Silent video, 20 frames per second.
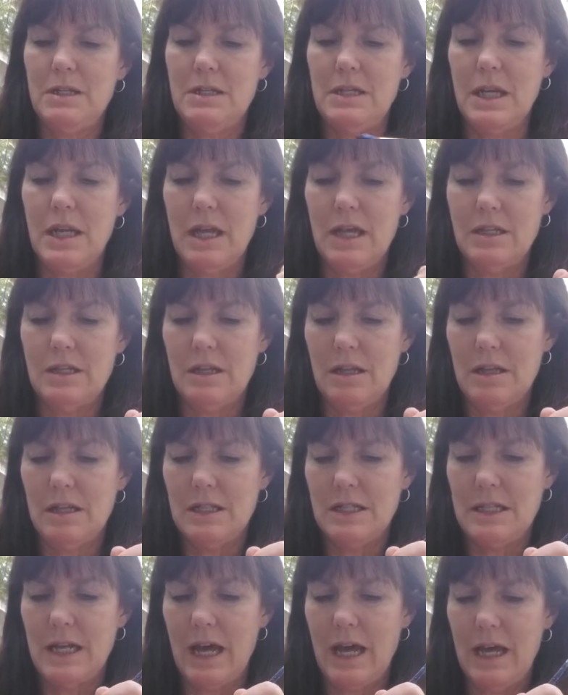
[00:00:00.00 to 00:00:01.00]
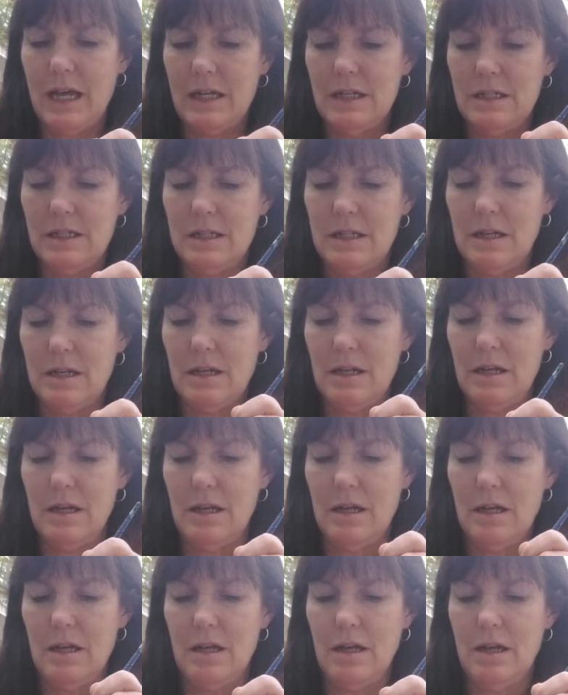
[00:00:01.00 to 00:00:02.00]
to get to the sides
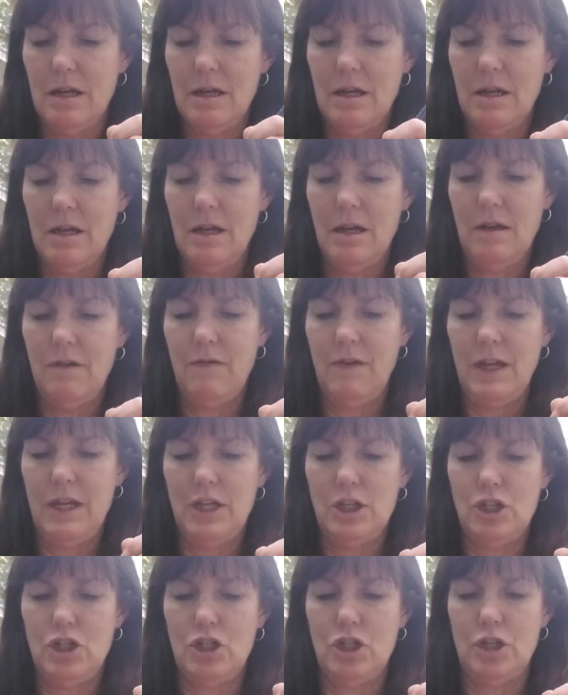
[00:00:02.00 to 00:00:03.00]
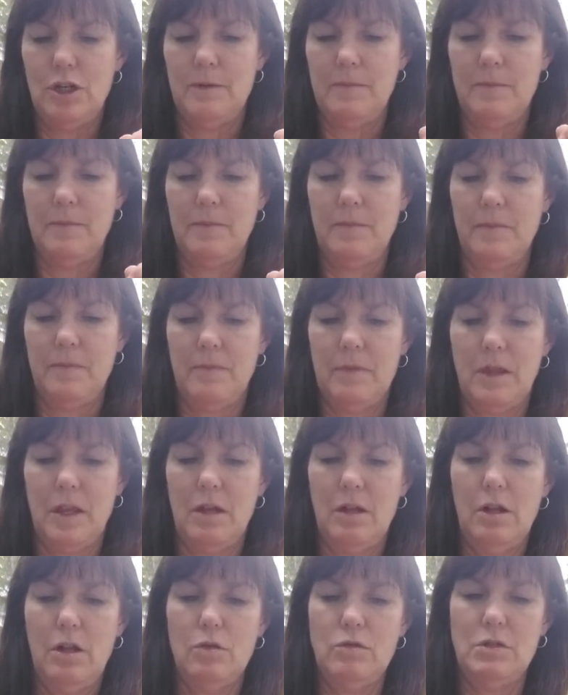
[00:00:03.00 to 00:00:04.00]
of each
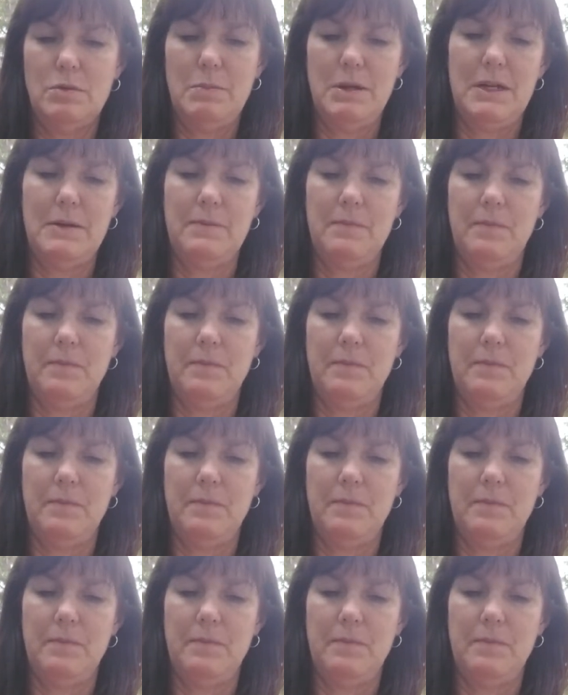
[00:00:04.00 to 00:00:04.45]
clothespin.